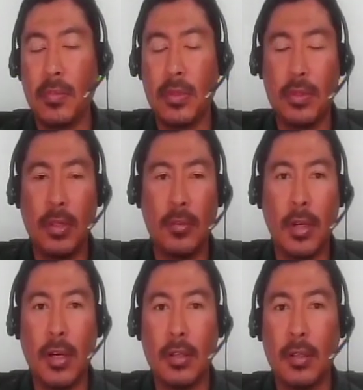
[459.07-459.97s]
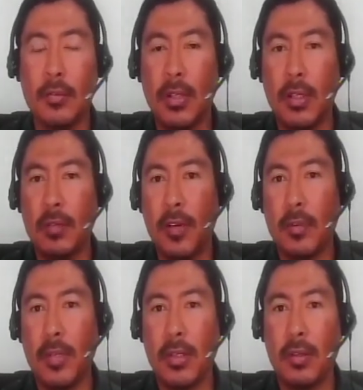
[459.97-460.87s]
Mm -hmm. So it will harm the, the
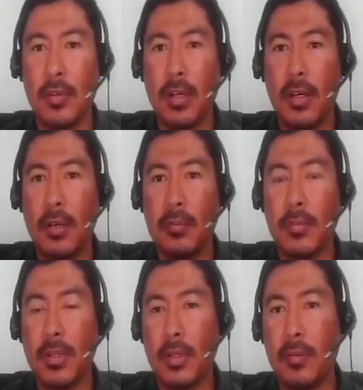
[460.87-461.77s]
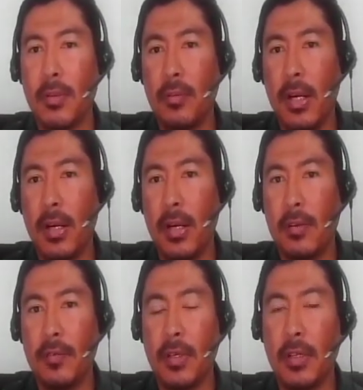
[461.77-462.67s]
environment, it will harm the, the,
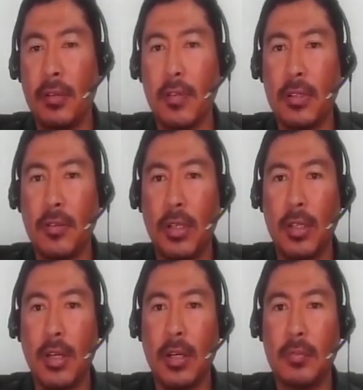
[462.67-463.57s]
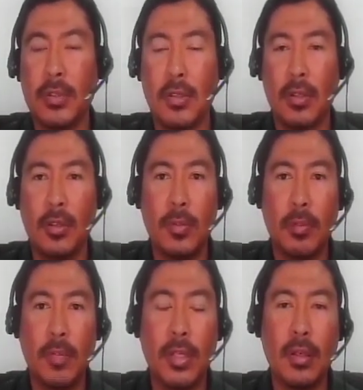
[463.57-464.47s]
wildlife, and eventually it harms
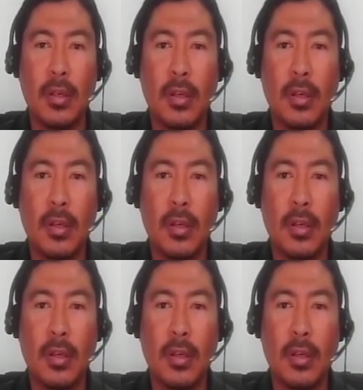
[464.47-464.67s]
human being.